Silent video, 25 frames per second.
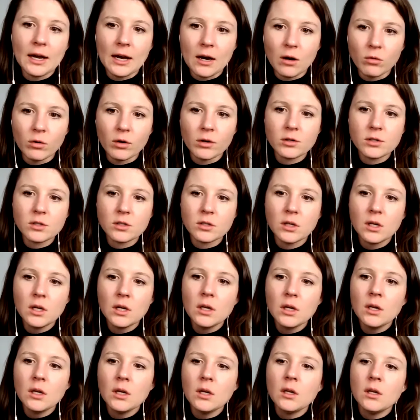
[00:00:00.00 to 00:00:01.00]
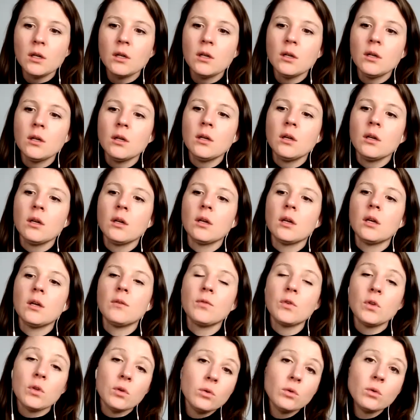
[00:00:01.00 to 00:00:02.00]
hours.
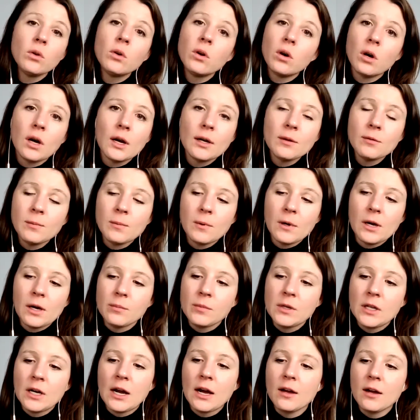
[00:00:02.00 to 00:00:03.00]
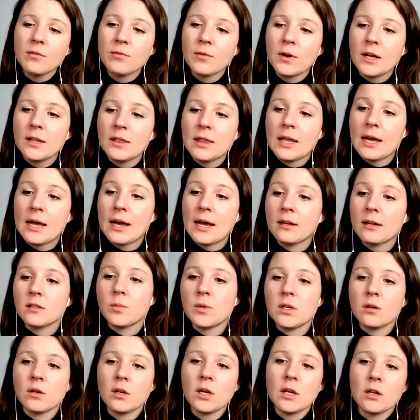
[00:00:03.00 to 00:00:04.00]
I mean, I find that to
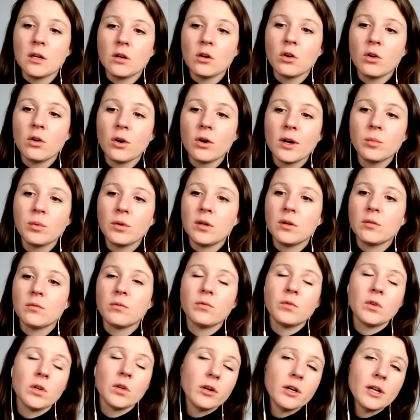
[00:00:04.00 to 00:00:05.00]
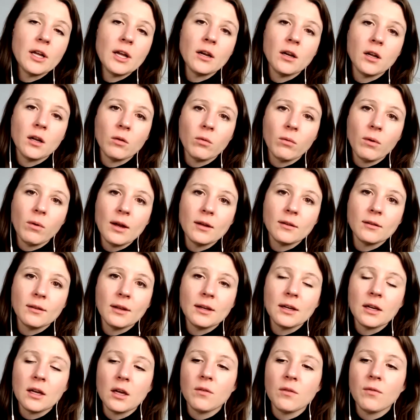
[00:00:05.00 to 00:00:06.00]
be incredibly infuriating, right?
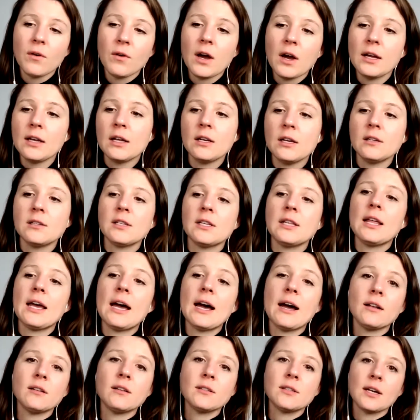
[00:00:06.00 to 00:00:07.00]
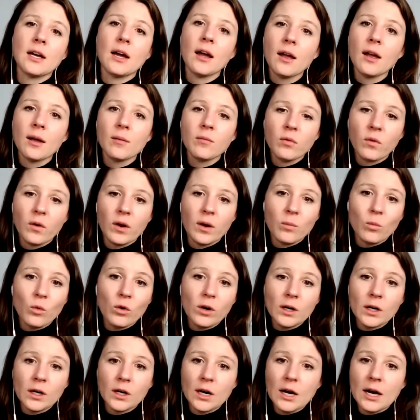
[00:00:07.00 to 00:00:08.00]
Like if I get into that time frame
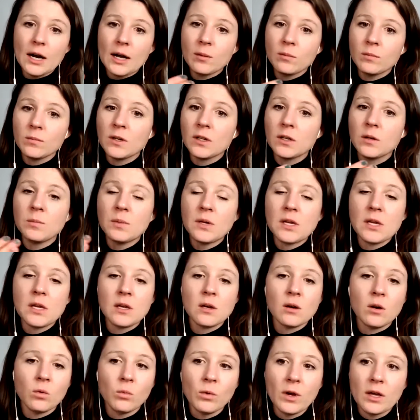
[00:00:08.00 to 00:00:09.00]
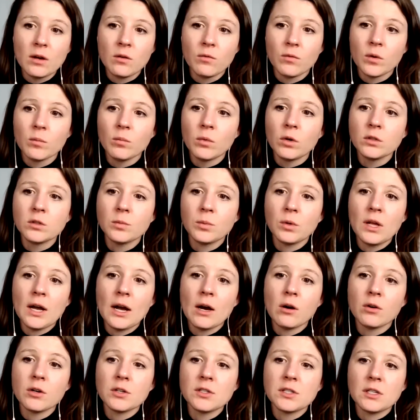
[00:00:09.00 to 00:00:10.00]
where I'm going to be awake for multiple
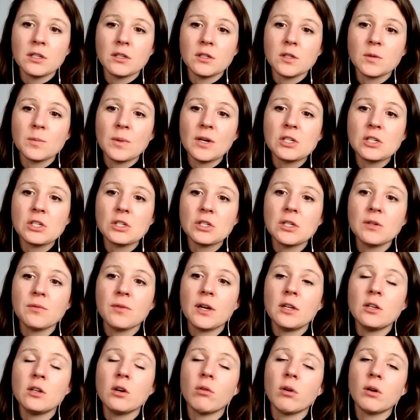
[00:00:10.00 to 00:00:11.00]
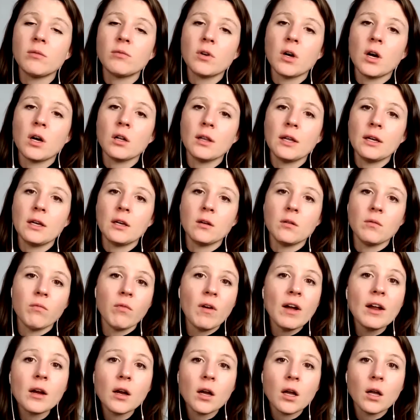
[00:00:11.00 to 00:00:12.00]
hours, and especially if I know I've got like an
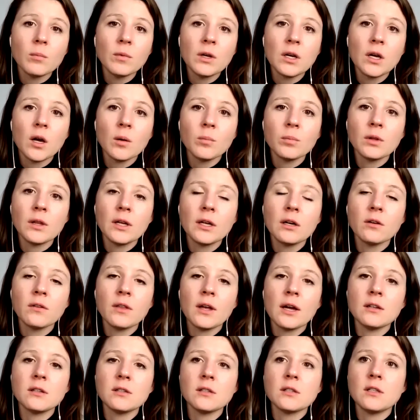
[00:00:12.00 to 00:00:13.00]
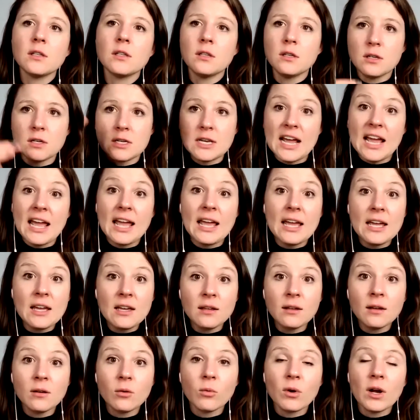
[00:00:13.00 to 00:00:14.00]
event coming up later that
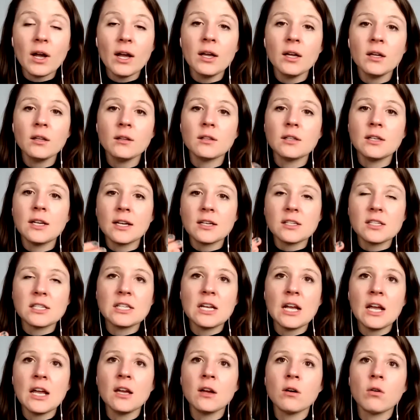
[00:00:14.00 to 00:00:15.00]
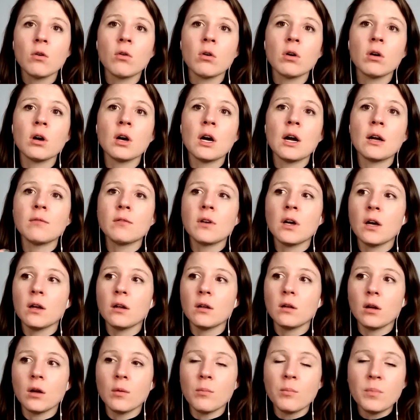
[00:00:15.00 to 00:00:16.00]
day, right? The next day, or I've got
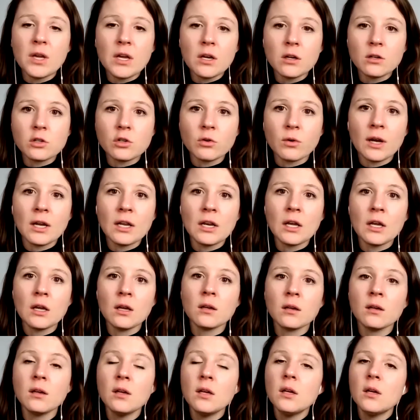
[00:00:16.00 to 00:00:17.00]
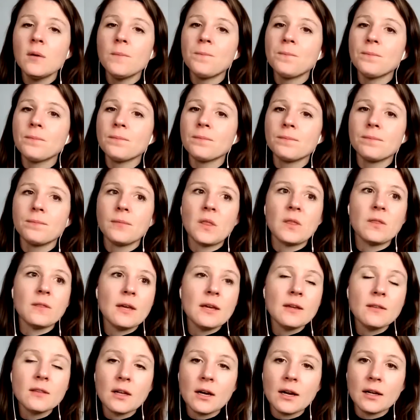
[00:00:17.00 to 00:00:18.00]
a big training
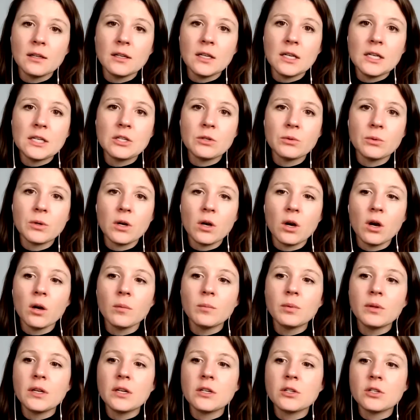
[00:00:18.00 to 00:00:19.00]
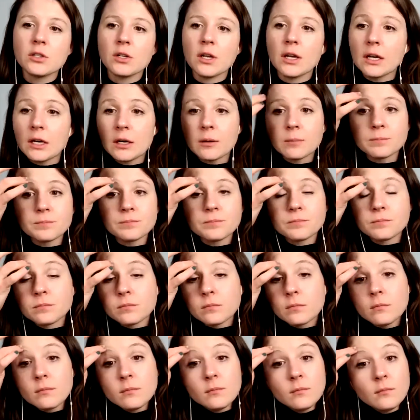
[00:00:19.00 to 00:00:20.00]
thing that I need to accomplish, like,
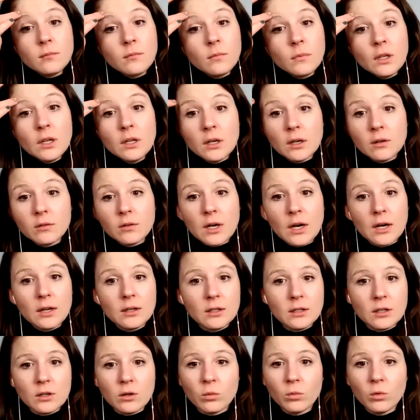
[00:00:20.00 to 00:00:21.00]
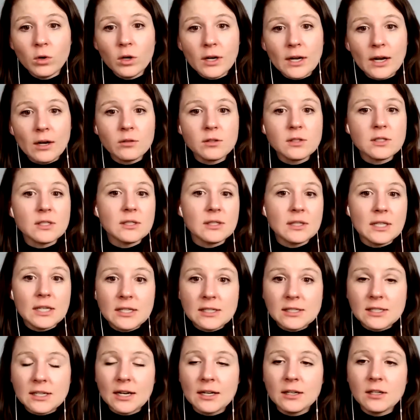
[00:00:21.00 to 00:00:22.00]
and I've got, workouts and
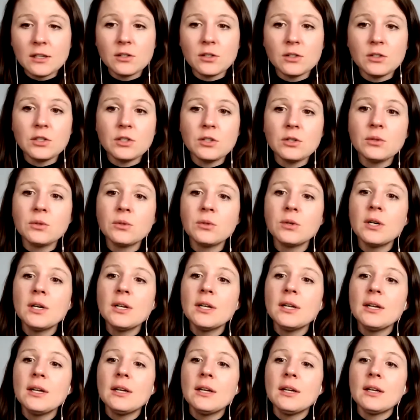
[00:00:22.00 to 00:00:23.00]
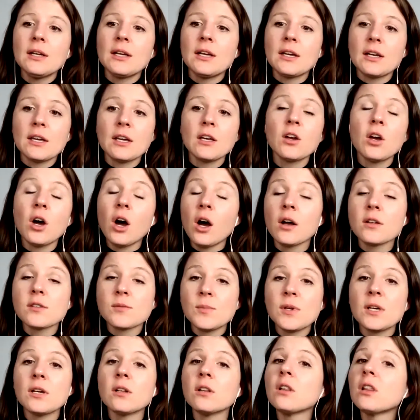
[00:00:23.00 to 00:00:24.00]
things that I need to do, it can cause
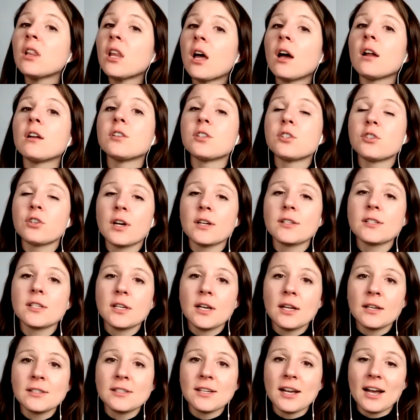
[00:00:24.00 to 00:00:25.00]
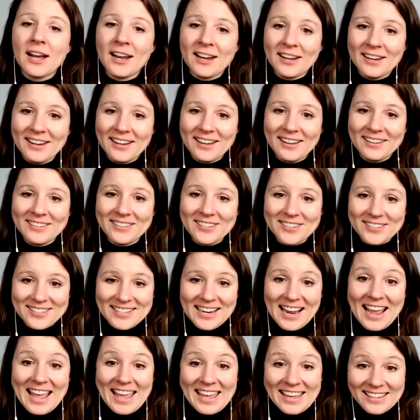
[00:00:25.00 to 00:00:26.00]
me a lot of stress and anxiety and
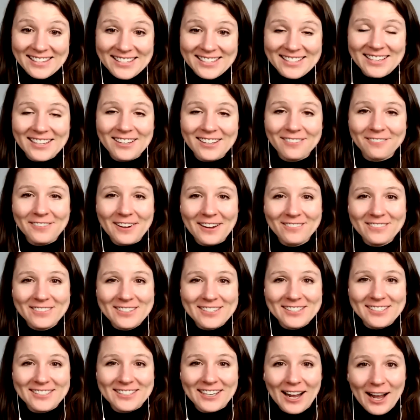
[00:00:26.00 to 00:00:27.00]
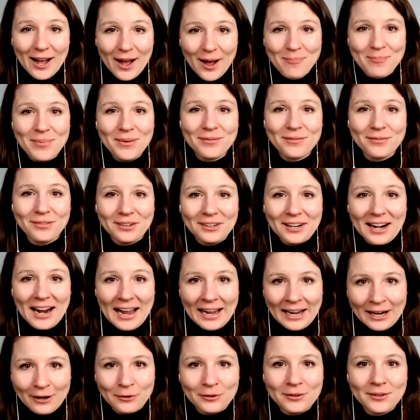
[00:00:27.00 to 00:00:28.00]
just angst if I'm just up for
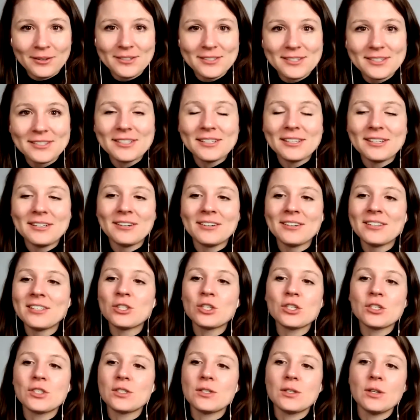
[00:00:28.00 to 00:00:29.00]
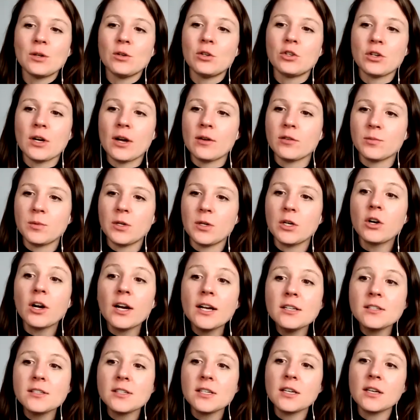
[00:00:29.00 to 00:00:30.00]
hours. It drives me
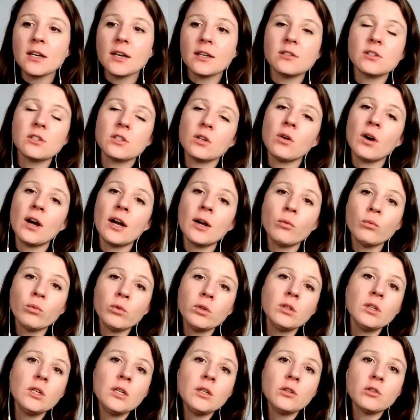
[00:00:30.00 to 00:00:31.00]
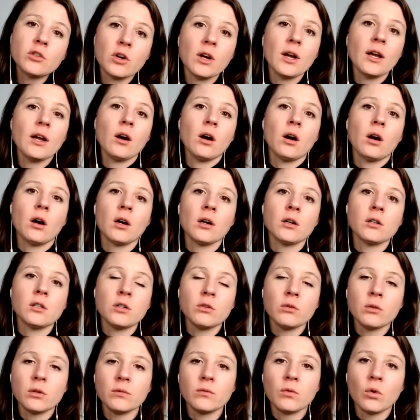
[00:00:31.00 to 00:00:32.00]
crazy. And so I really try hard
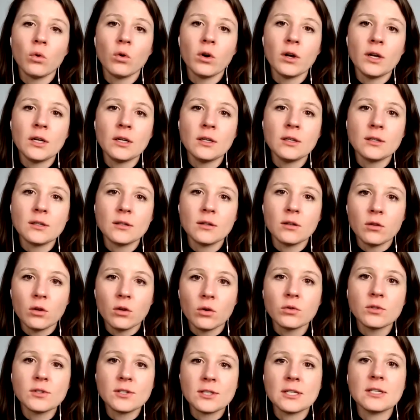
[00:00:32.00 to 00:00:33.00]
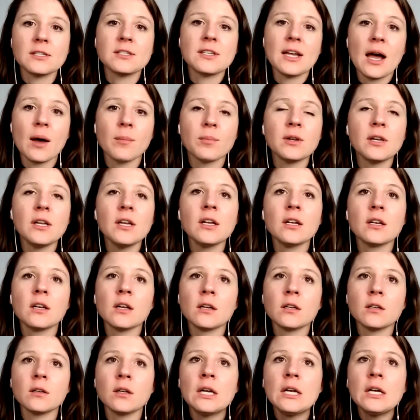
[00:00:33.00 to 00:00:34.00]
to avoid those things happening. And
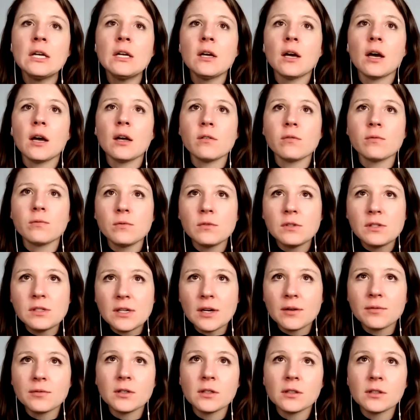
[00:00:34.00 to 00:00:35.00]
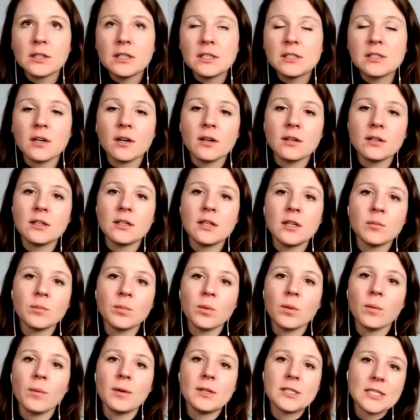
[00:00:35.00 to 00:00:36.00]
I've definitely done and
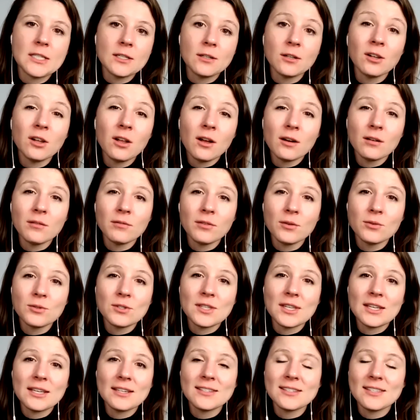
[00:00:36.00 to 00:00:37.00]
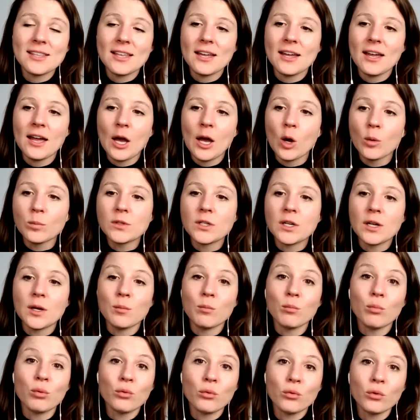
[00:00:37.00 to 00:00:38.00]
implemented a lot of those things that help to
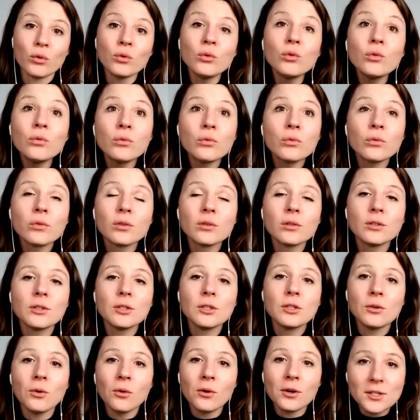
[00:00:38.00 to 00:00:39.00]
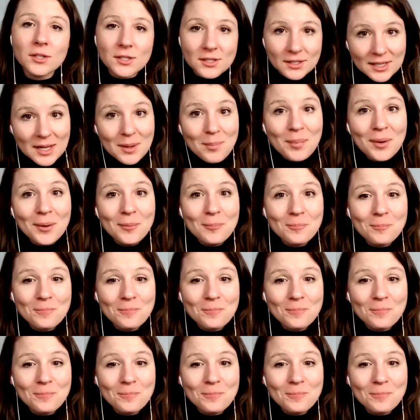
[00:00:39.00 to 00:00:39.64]
improve your sleep.